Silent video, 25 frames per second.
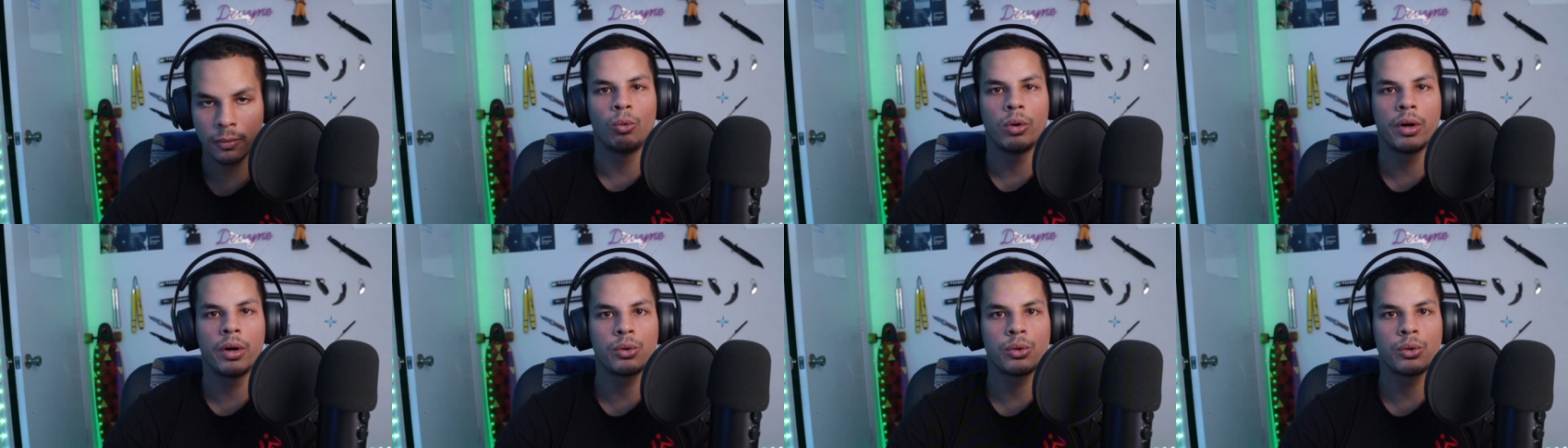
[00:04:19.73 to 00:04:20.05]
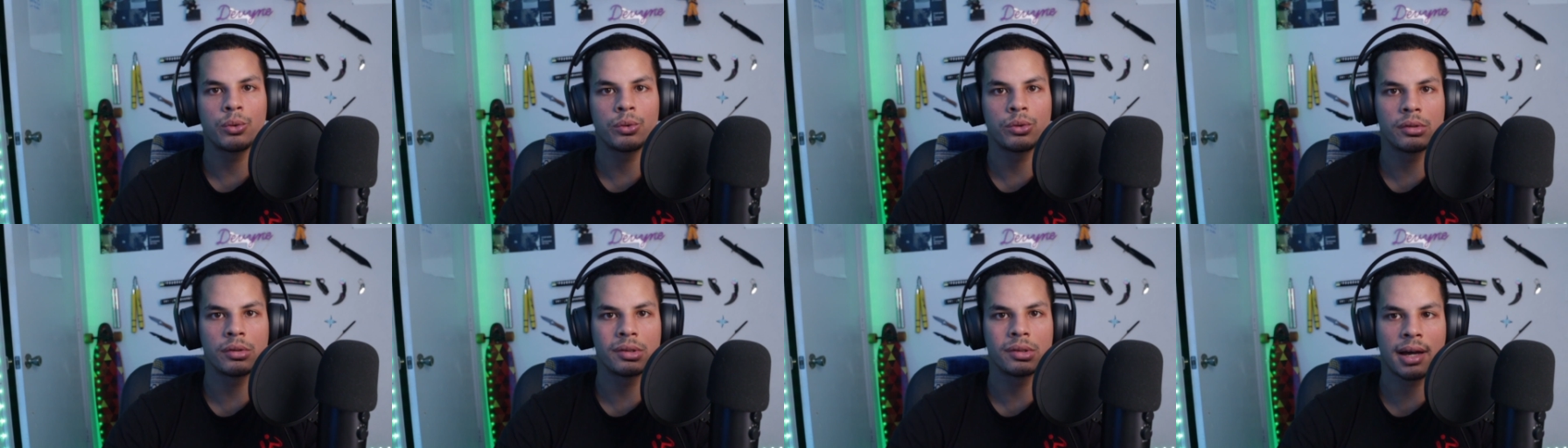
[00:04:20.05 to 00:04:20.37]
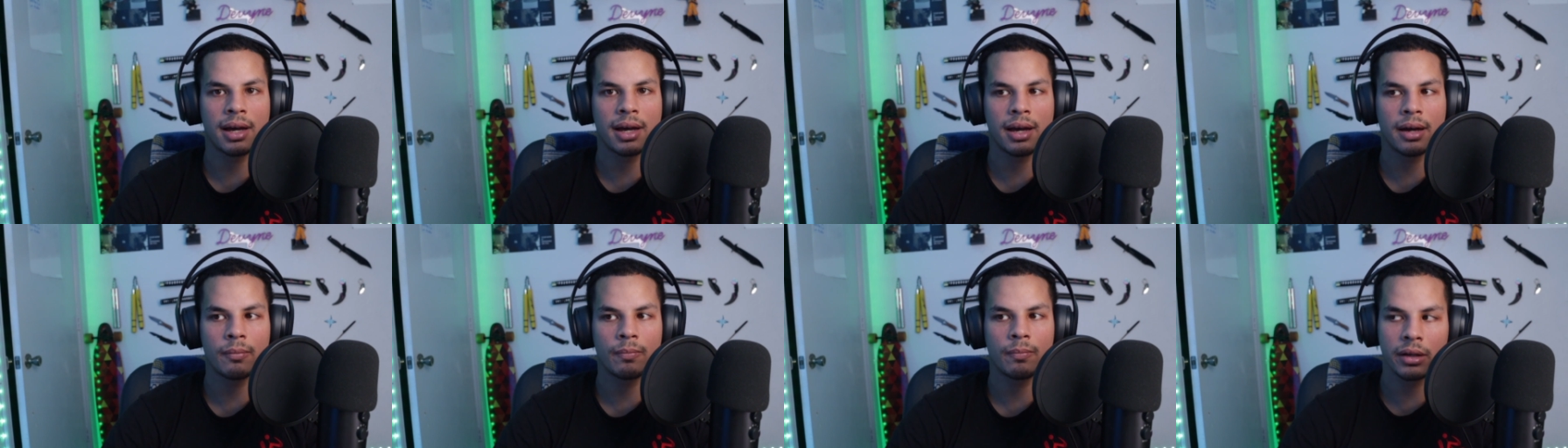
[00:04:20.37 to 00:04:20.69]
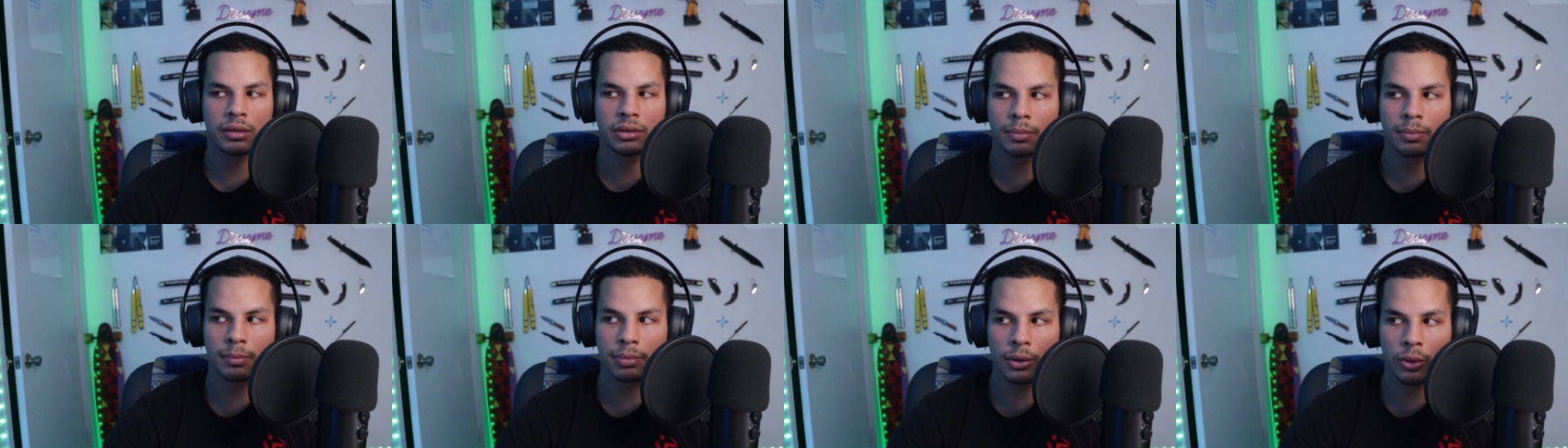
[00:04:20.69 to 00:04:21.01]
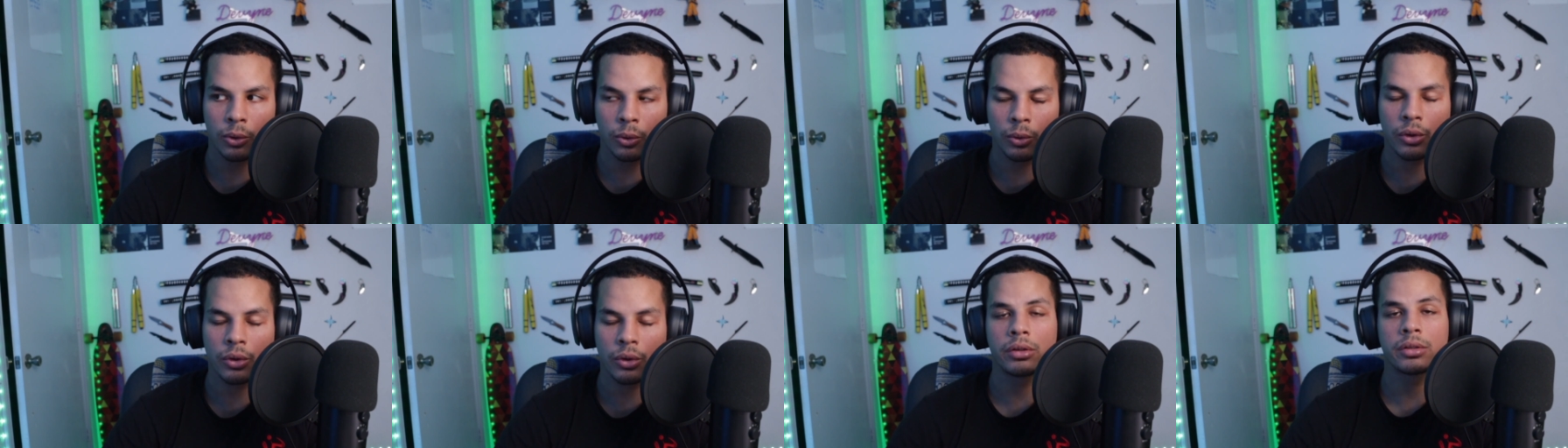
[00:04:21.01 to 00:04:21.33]
One who does not
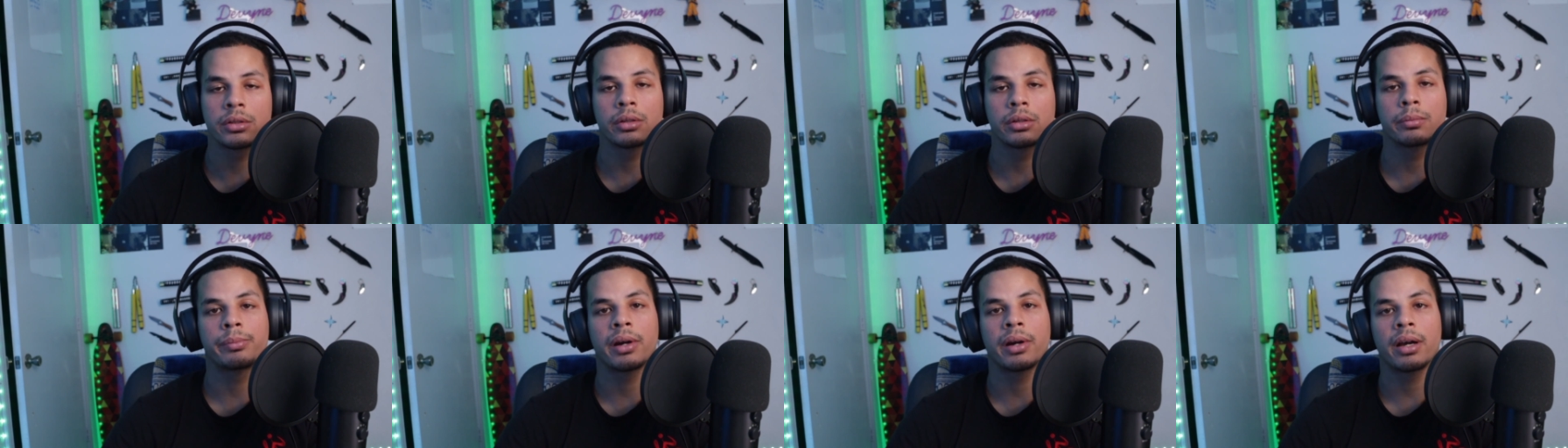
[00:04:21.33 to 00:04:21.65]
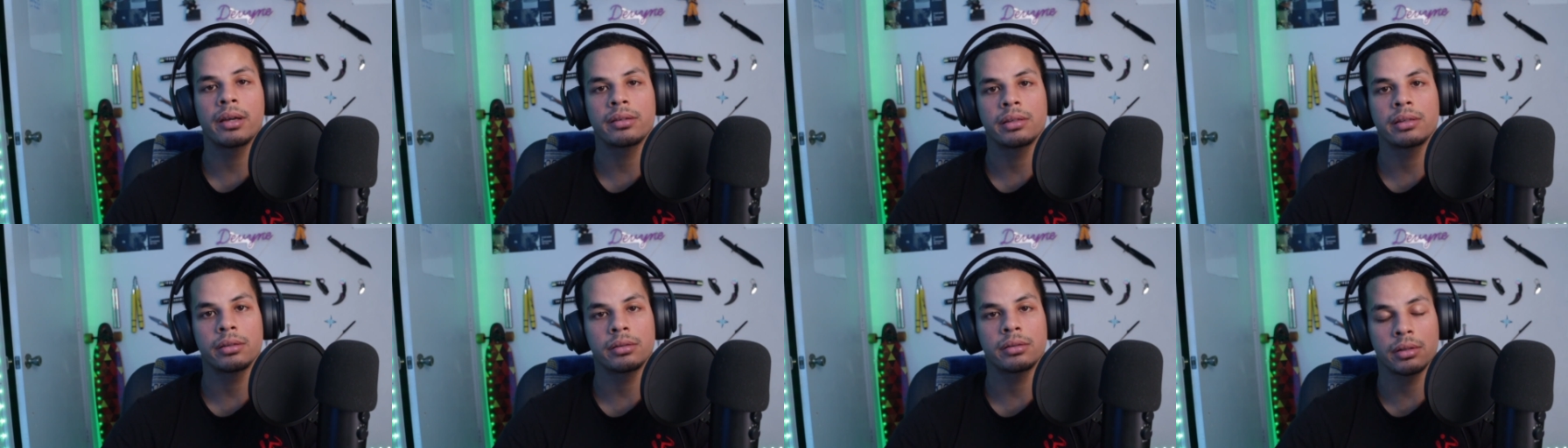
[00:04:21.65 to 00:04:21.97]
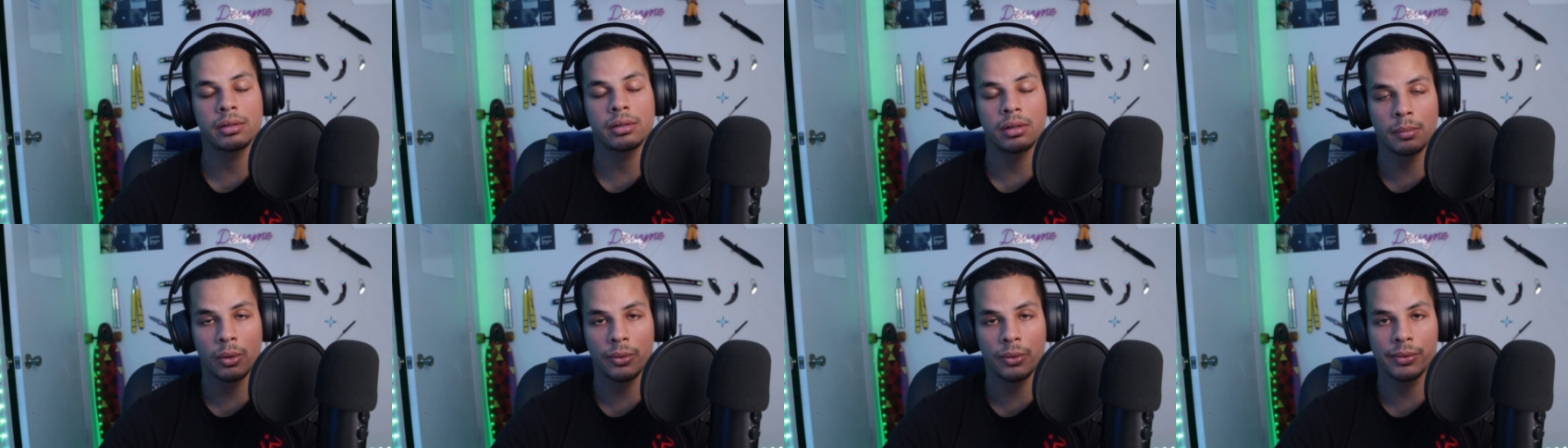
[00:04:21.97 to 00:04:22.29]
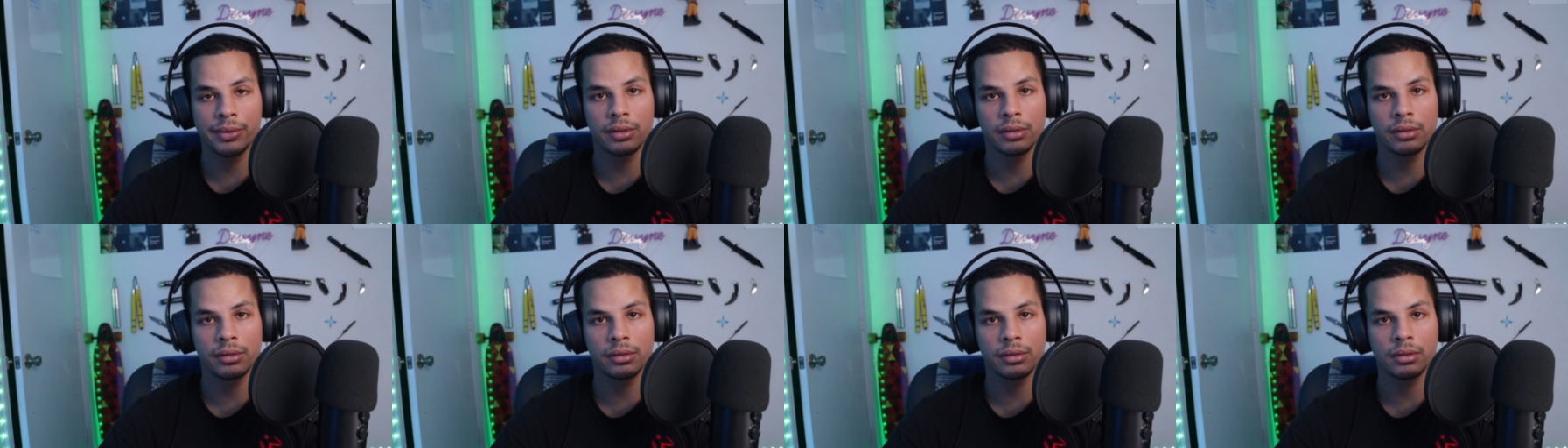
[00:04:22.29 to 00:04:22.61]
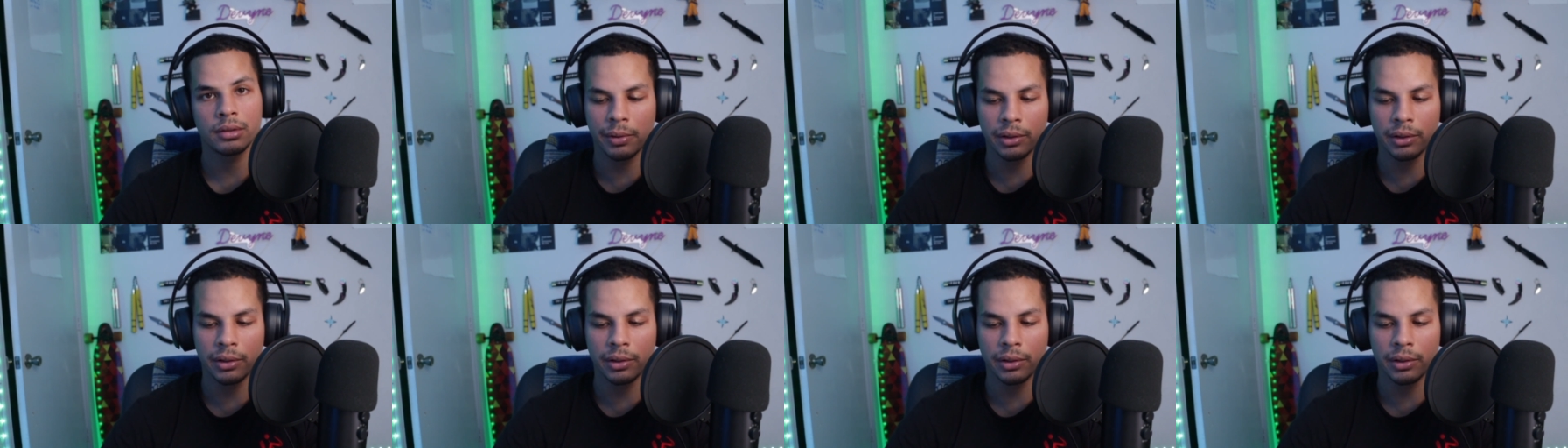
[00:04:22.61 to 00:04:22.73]
explode or suppress his emotions,